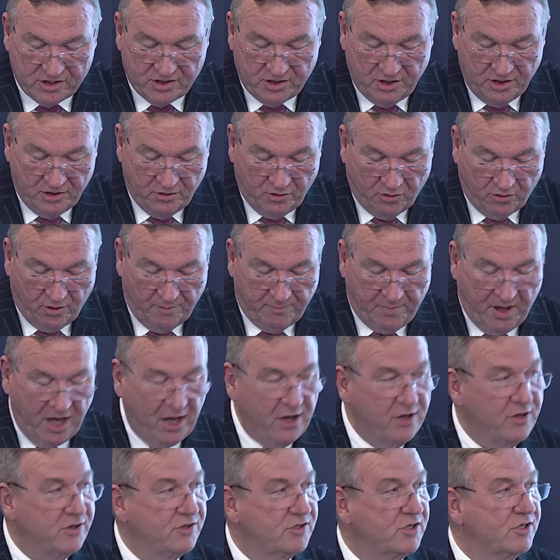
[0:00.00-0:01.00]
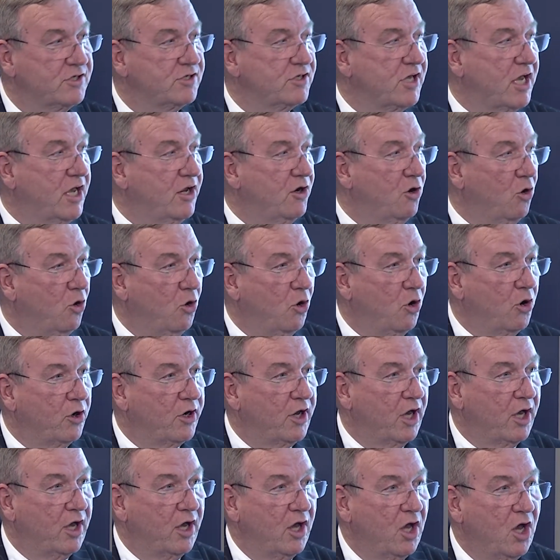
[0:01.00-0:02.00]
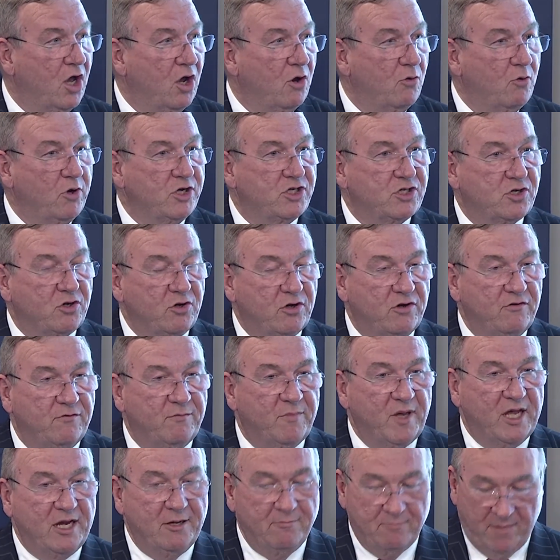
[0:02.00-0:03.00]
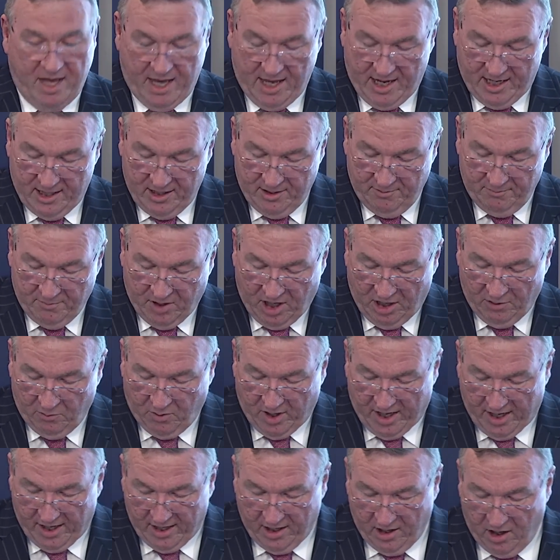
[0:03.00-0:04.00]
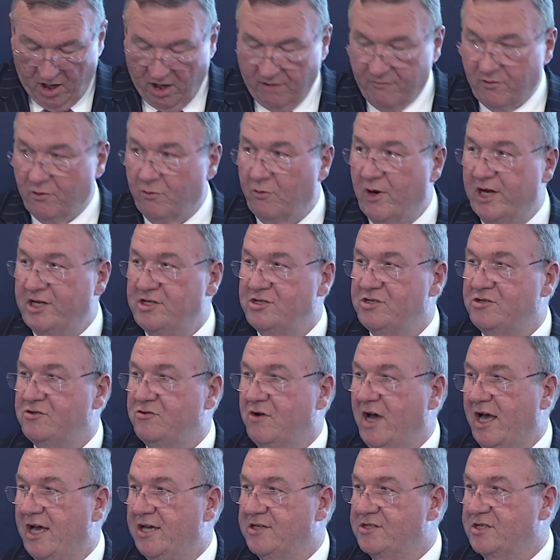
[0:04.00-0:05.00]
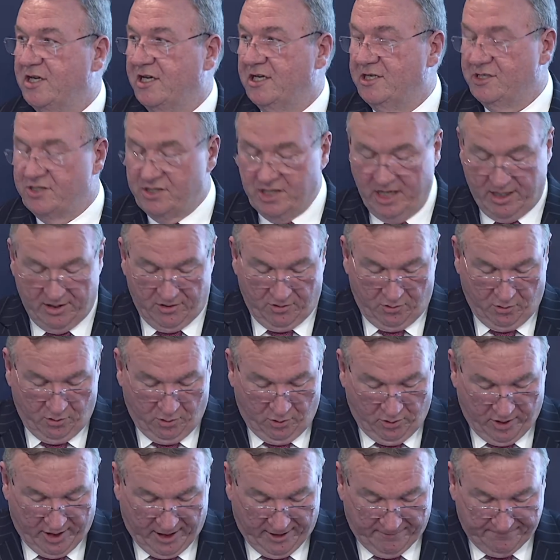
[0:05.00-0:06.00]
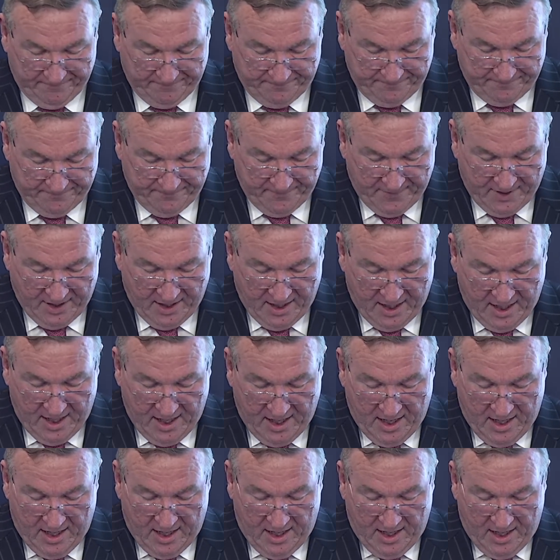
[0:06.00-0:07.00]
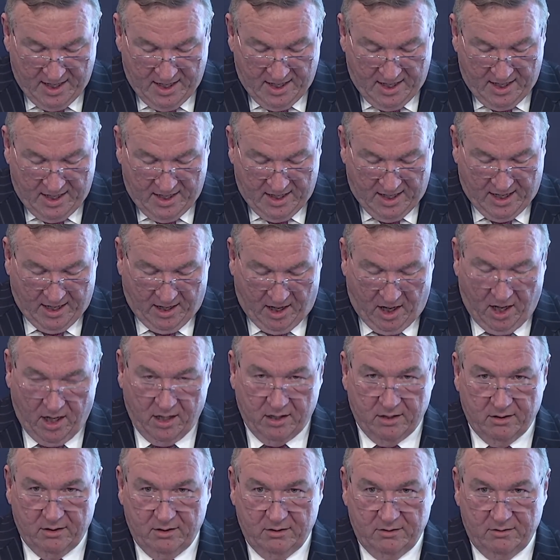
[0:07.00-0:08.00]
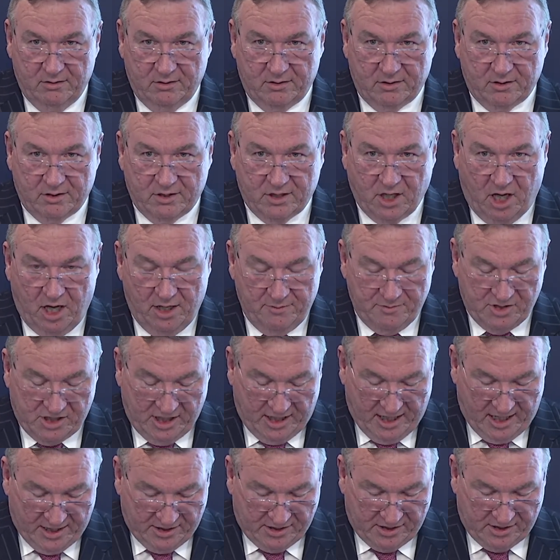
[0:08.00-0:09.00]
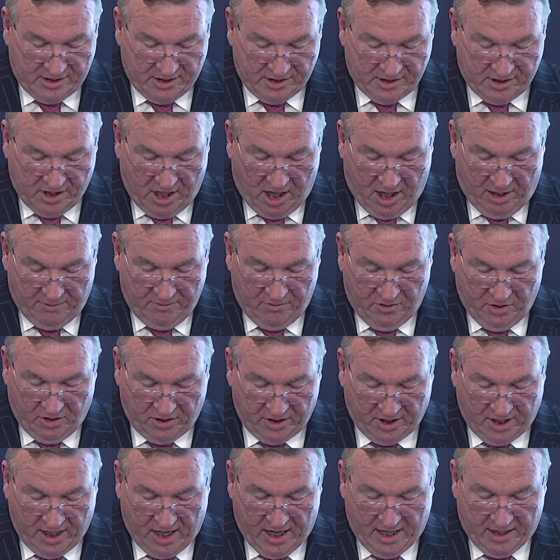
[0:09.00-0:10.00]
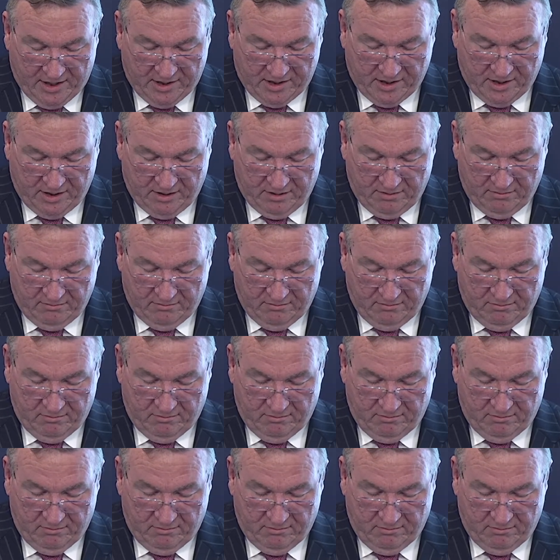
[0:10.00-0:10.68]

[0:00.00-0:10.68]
to nor opposes an order which could have been made by way of a registrar's consent order. Now, time's against us. I'm not going to